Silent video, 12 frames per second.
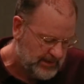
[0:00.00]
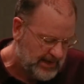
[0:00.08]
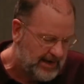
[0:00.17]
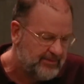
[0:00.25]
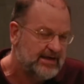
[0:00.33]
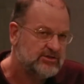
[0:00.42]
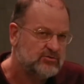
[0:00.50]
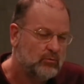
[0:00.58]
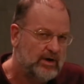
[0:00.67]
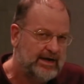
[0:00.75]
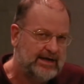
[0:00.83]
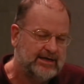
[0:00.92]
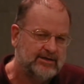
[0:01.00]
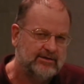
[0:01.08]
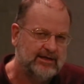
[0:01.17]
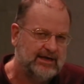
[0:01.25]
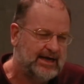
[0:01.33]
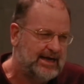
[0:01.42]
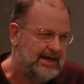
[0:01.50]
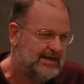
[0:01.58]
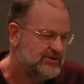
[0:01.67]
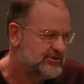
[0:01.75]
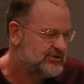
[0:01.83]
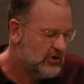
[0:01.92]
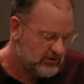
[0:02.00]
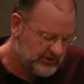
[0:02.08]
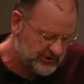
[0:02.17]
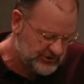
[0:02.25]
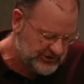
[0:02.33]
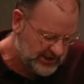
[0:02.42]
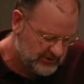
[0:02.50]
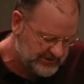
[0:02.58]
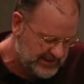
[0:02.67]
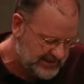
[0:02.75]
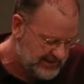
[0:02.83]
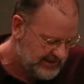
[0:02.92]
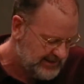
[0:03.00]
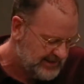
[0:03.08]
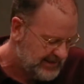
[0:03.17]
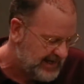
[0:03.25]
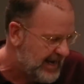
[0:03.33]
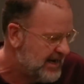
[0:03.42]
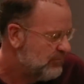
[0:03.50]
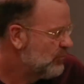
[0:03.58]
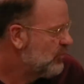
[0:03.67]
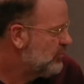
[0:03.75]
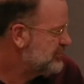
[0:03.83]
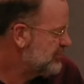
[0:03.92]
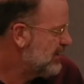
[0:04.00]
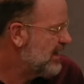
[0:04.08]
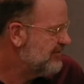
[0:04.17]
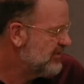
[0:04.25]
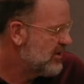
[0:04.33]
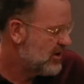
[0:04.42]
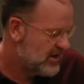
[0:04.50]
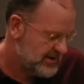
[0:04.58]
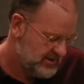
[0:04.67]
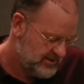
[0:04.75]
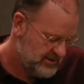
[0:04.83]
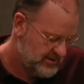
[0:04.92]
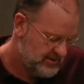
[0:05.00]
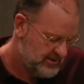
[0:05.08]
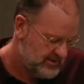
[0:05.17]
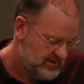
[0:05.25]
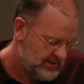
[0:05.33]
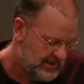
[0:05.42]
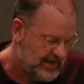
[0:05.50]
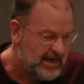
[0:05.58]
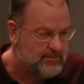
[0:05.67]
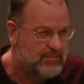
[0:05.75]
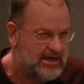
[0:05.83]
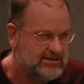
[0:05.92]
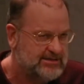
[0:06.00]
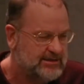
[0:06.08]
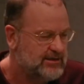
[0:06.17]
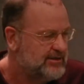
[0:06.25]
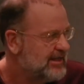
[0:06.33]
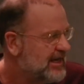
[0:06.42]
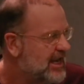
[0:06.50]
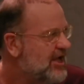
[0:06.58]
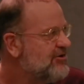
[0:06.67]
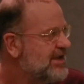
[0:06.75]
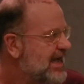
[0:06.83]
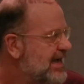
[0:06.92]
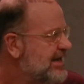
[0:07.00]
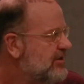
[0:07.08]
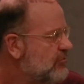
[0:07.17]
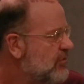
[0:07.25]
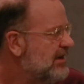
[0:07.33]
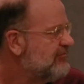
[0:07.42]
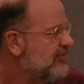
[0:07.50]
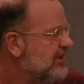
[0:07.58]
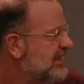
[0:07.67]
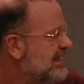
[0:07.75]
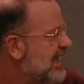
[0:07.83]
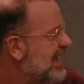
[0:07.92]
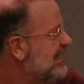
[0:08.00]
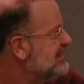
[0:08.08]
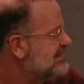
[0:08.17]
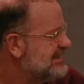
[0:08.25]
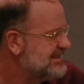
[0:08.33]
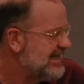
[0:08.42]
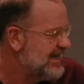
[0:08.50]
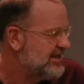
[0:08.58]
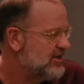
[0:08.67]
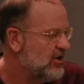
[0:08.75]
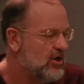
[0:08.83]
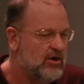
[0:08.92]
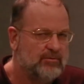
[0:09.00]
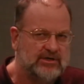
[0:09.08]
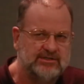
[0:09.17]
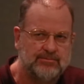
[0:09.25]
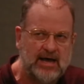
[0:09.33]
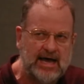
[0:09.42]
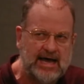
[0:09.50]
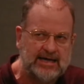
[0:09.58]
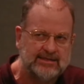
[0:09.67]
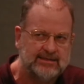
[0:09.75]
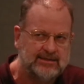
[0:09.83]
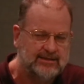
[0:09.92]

And that's where stock could shelter and water overnight. And basically they're located roughly 8 to 10 kilometres apart.